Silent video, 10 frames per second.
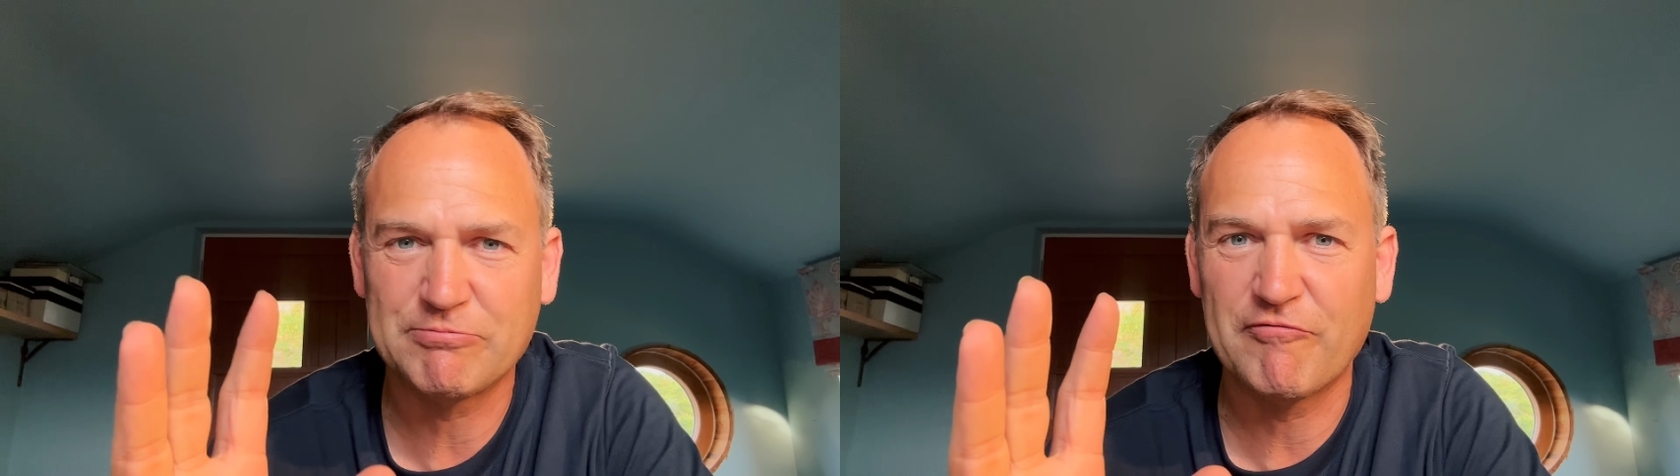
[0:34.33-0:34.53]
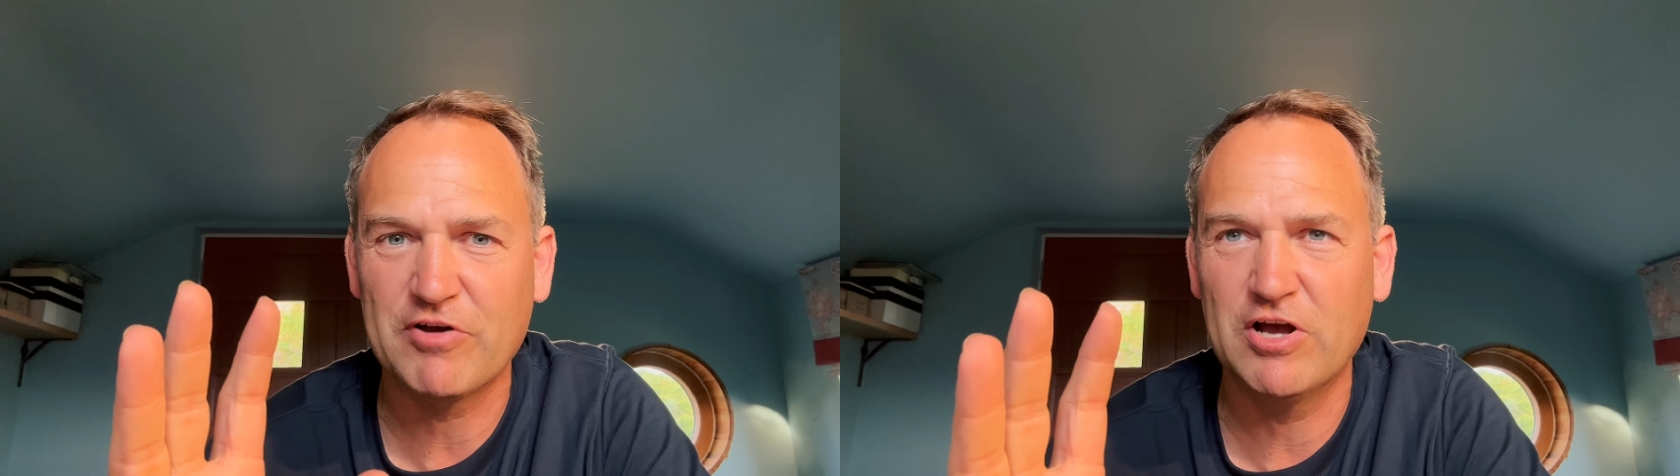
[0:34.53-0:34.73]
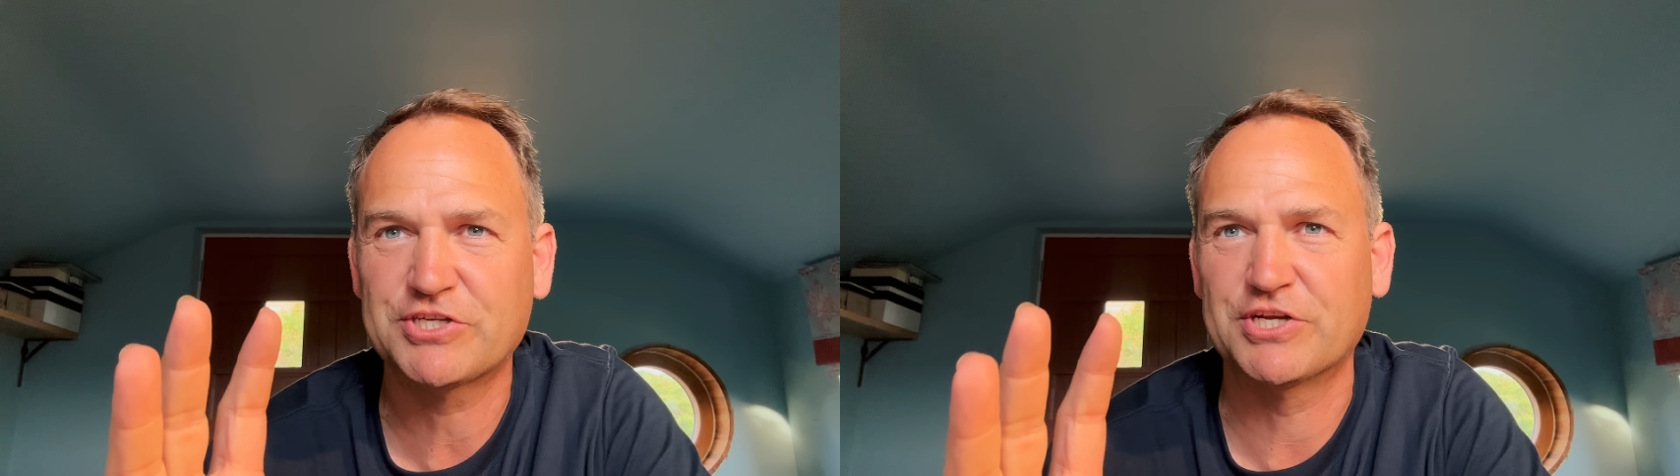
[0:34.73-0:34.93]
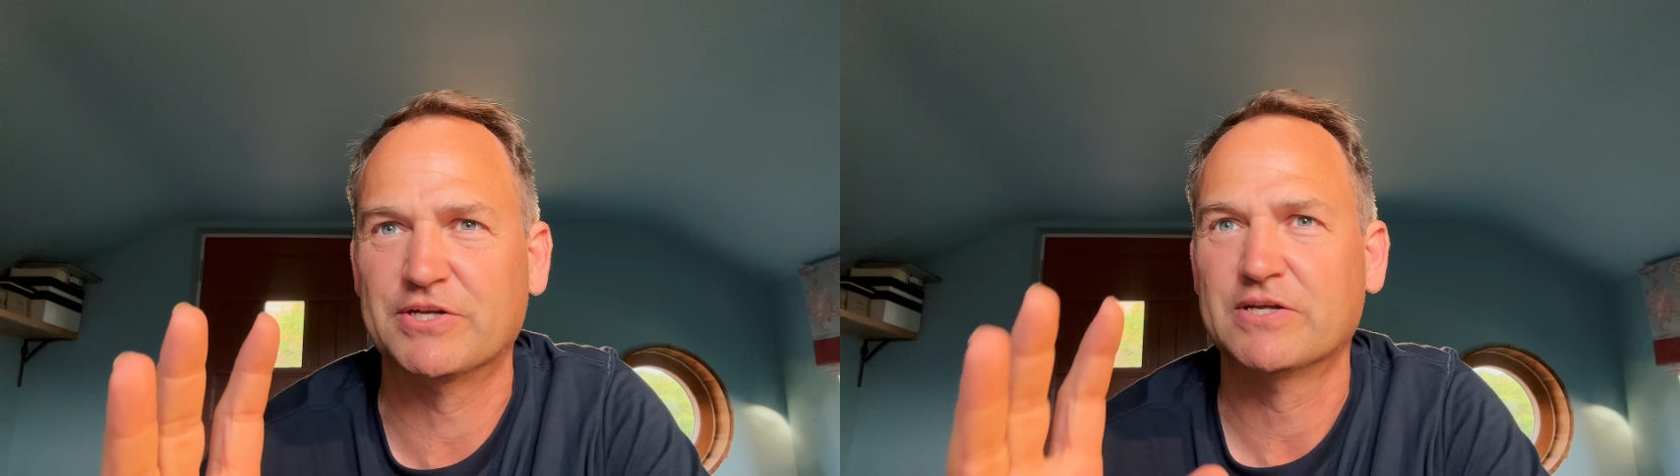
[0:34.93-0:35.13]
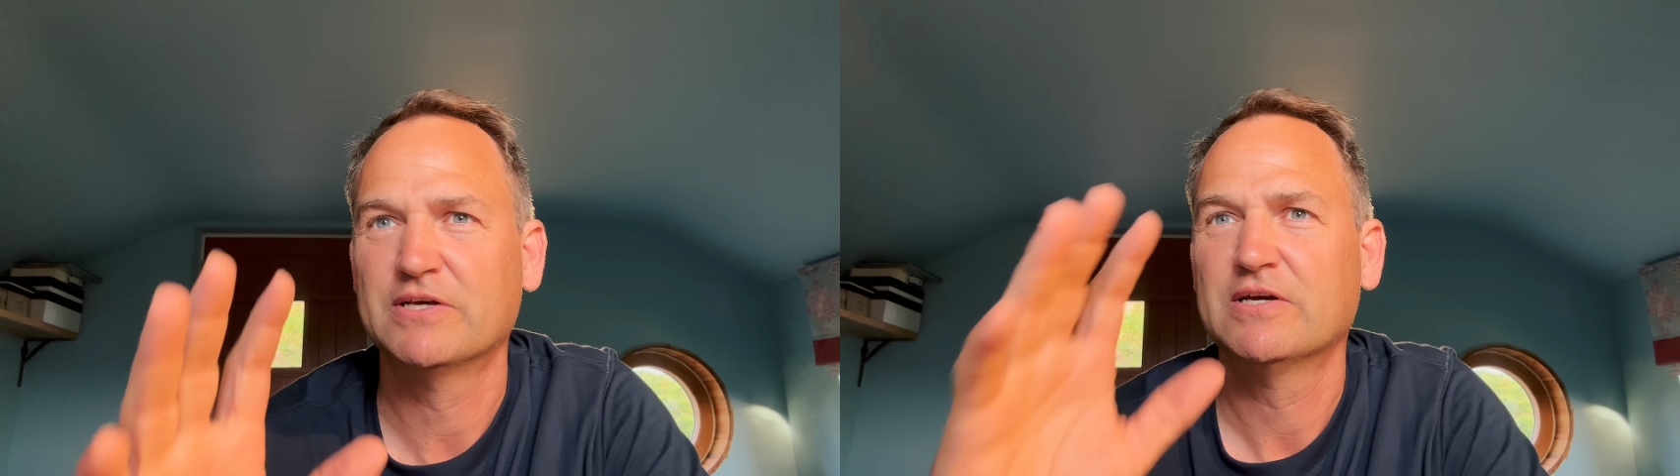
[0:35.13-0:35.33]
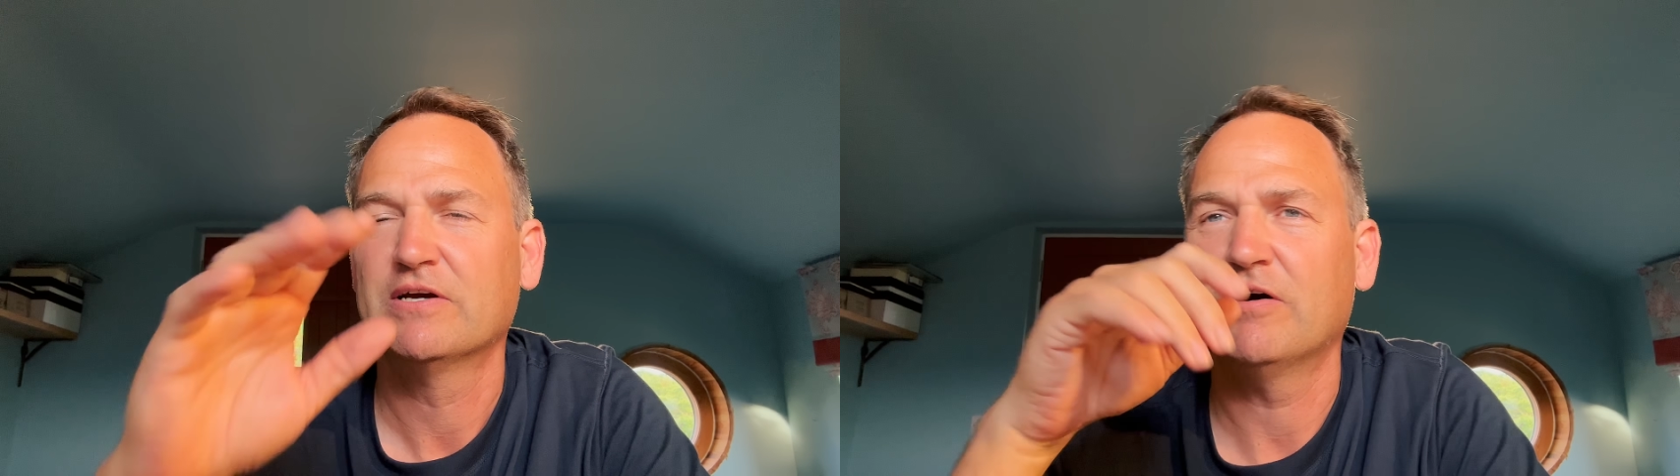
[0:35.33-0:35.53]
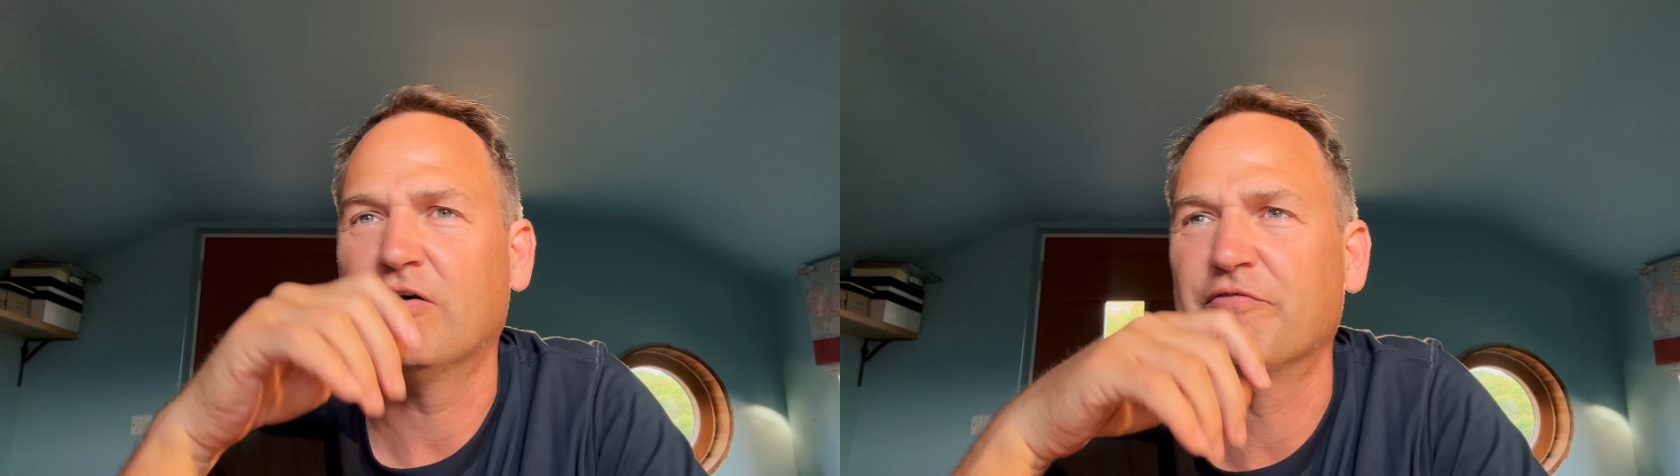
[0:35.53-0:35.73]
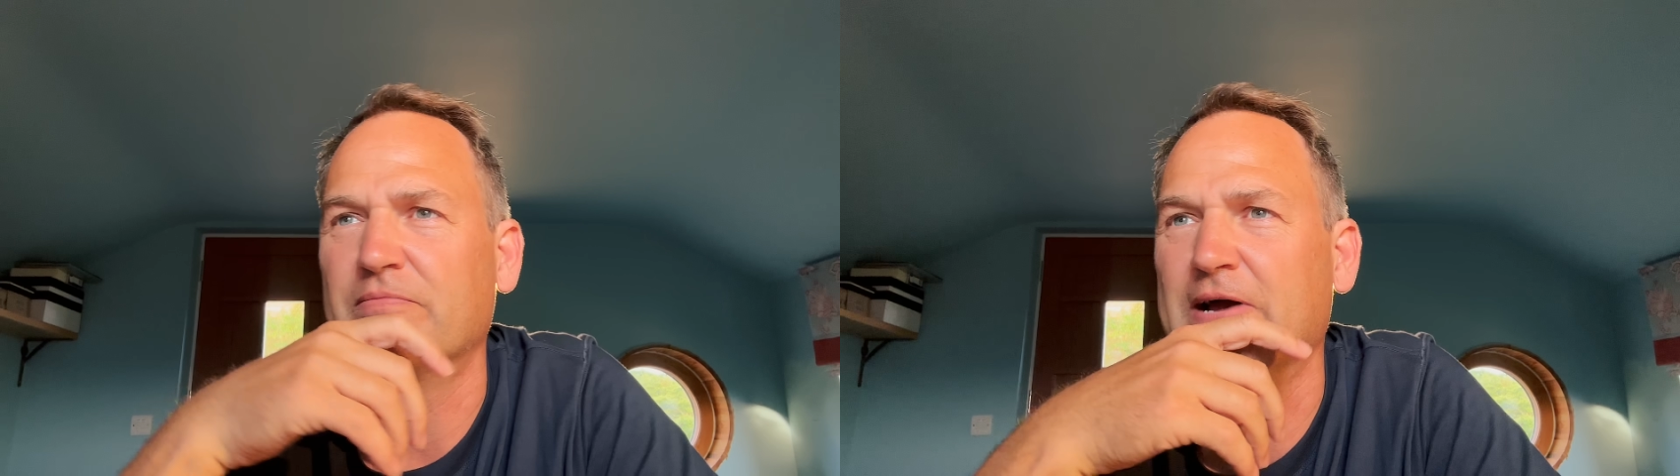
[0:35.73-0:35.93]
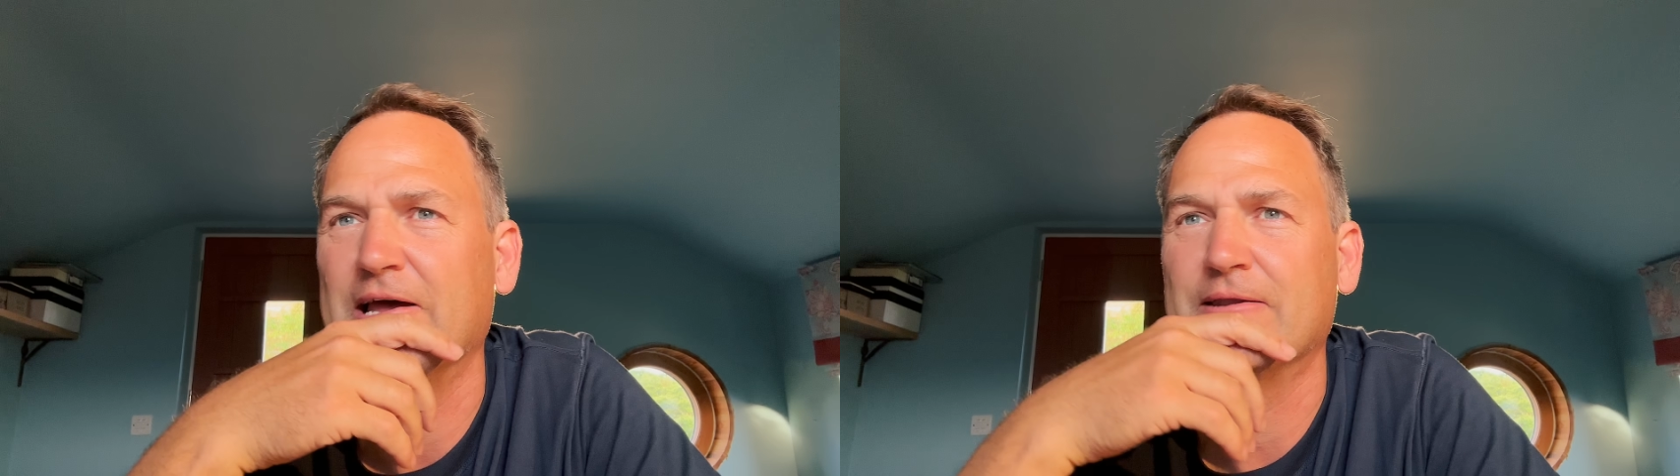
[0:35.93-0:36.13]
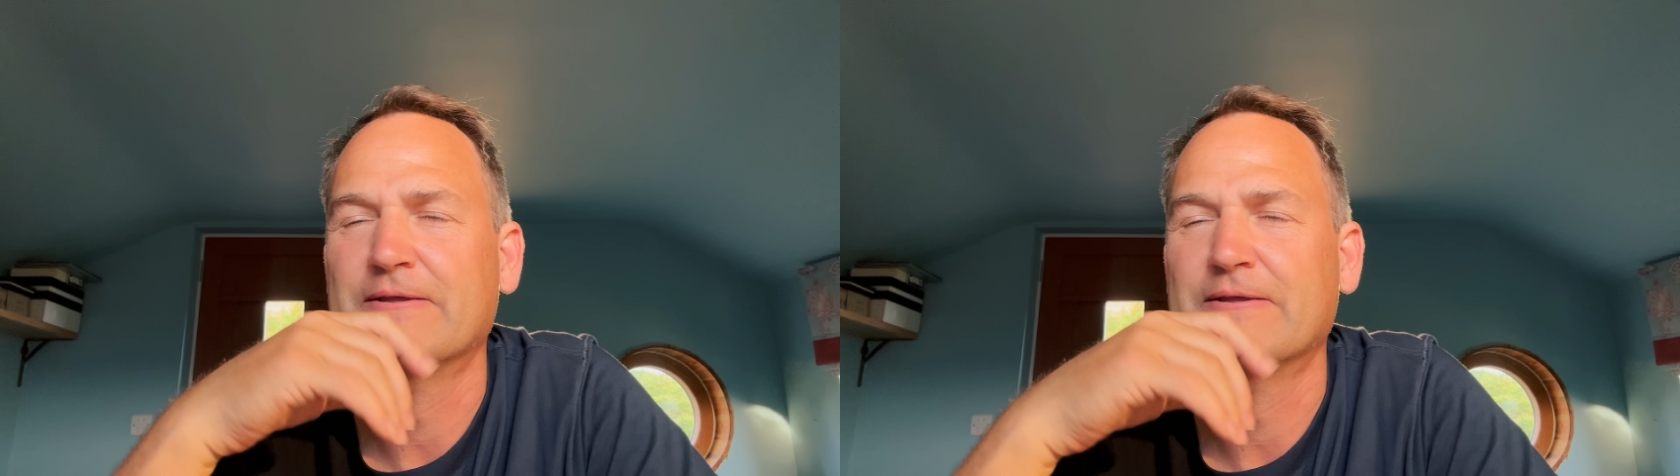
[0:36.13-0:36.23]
version of the man.